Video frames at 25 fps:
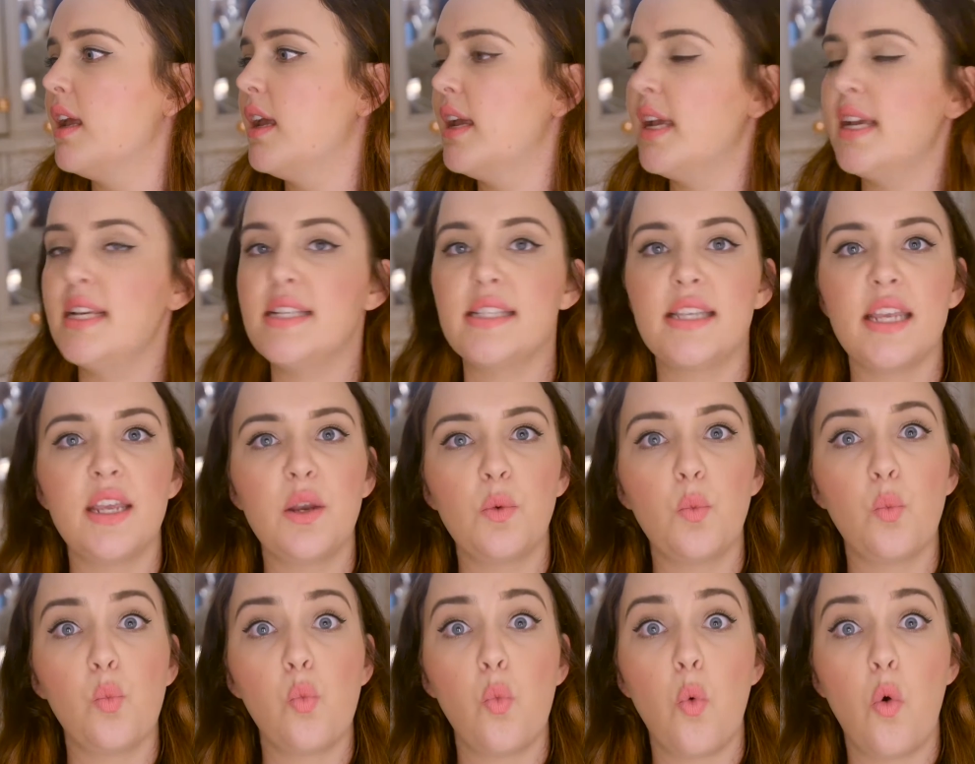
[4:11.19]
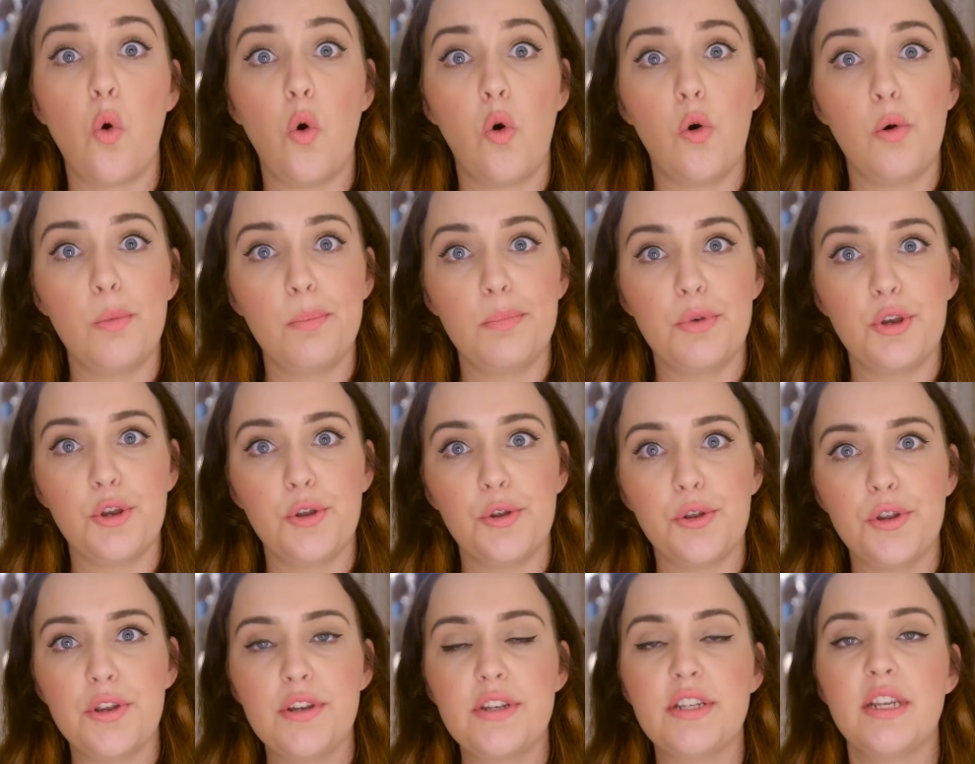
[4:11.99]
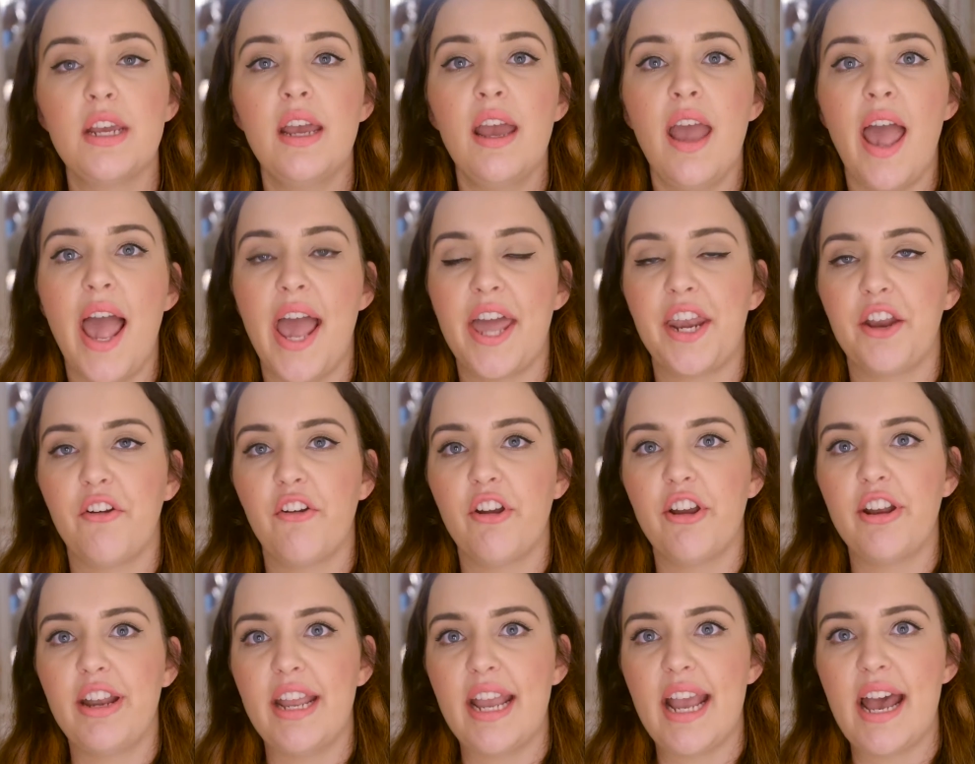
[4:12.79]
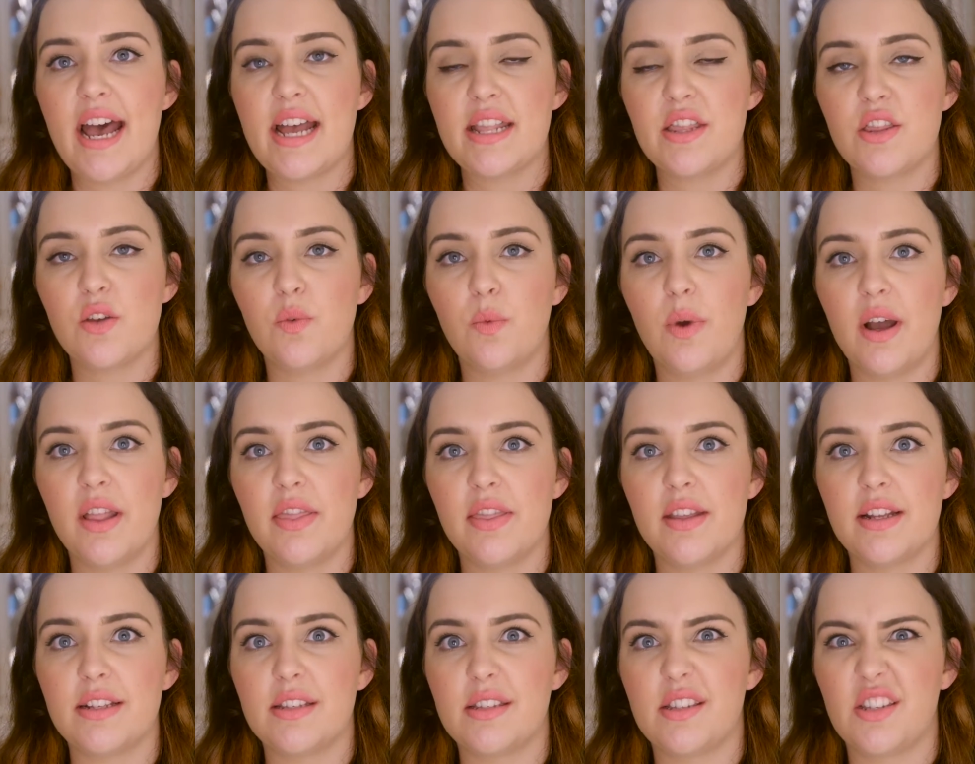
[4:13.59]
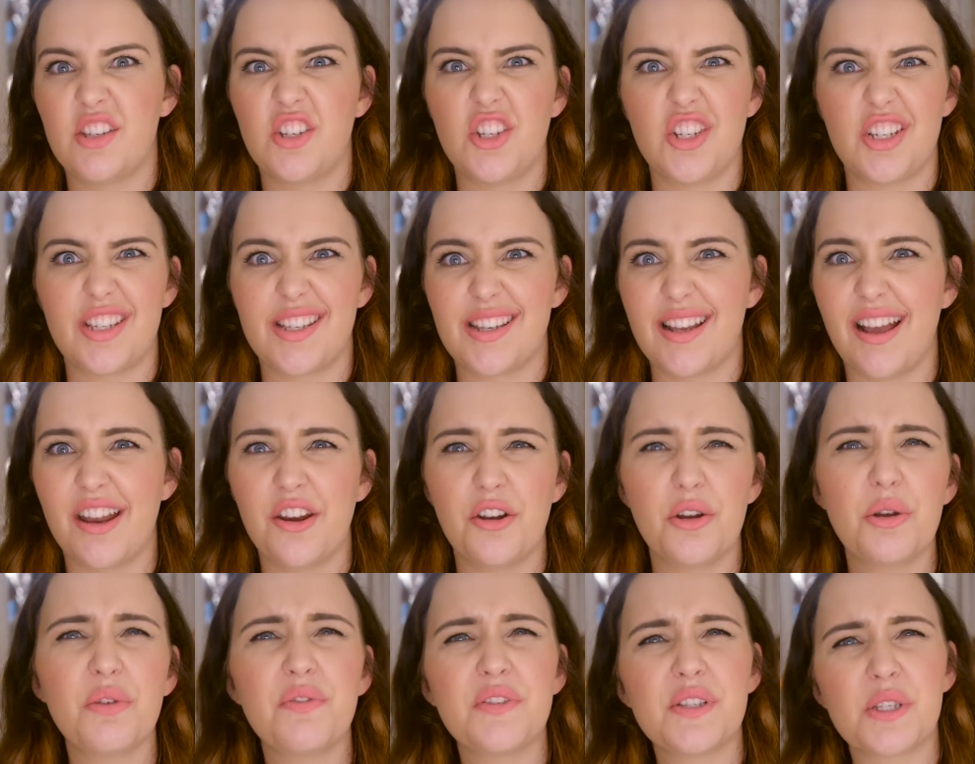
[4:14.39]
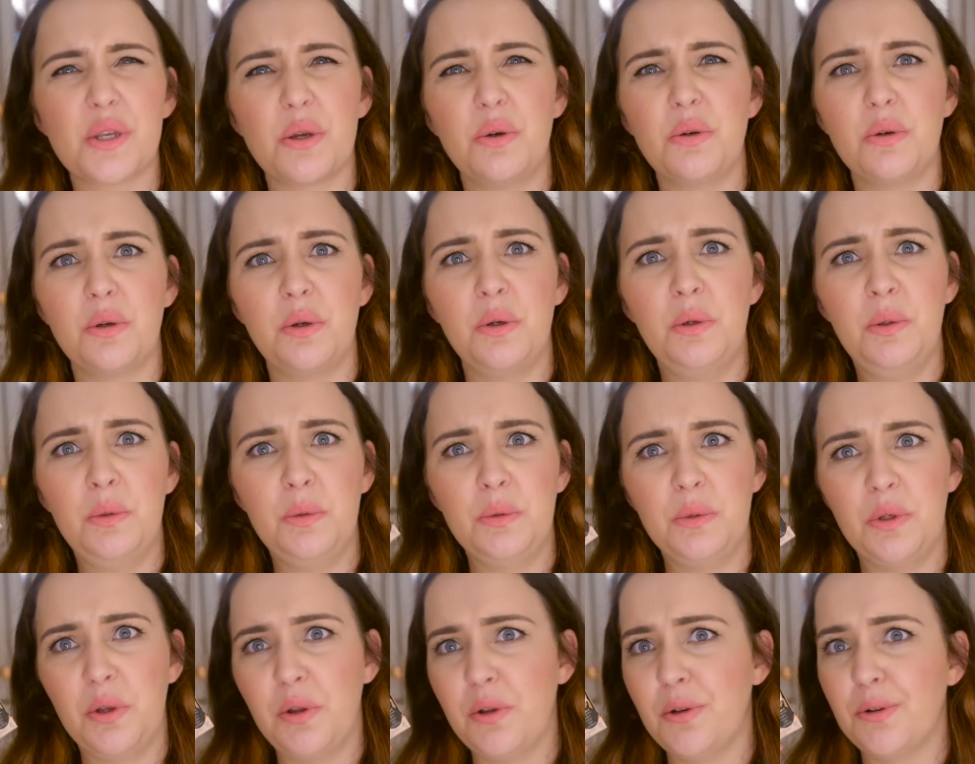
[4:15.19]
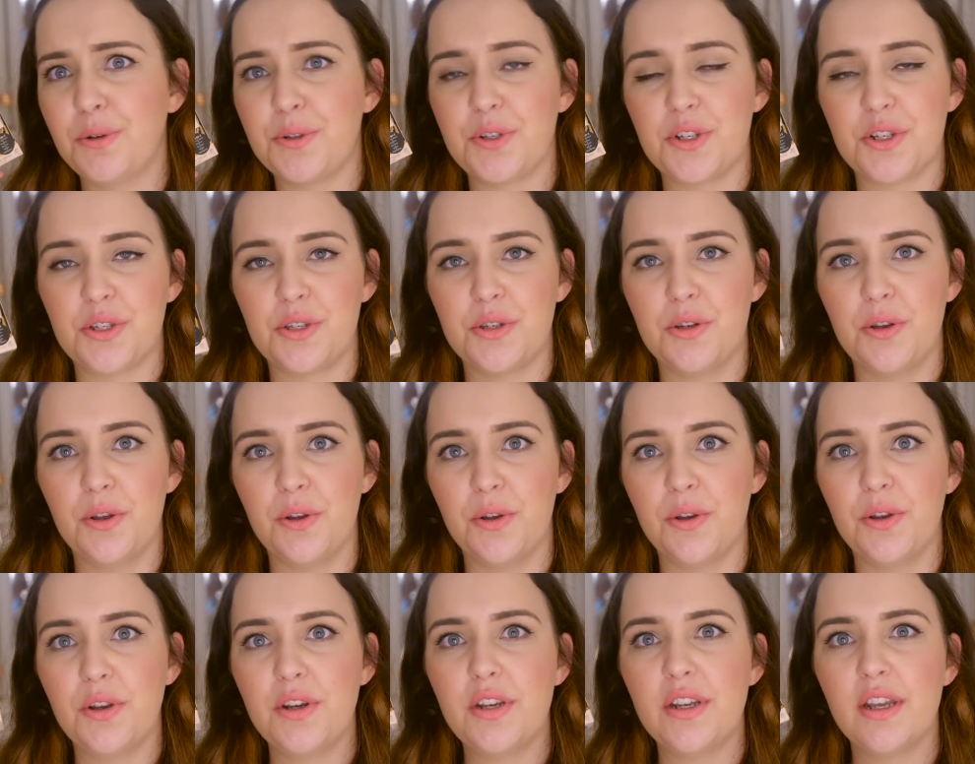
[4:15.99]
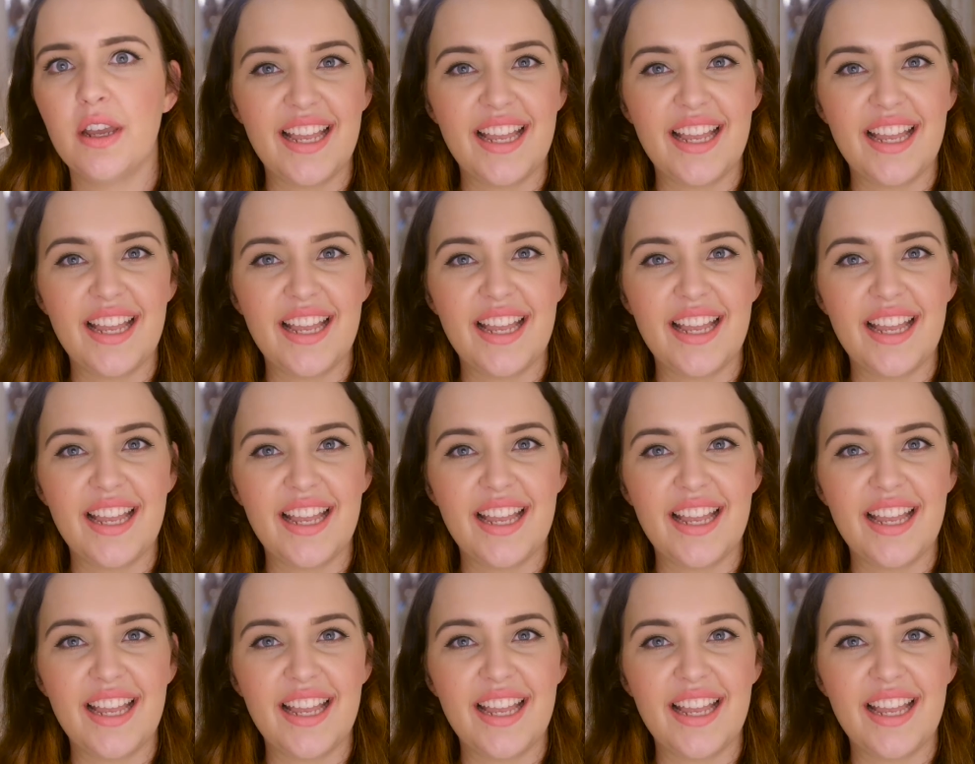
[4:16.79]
is in Warm Nude, and I already had the one that's just, I don't know if it's called Cool Nude or just Nude,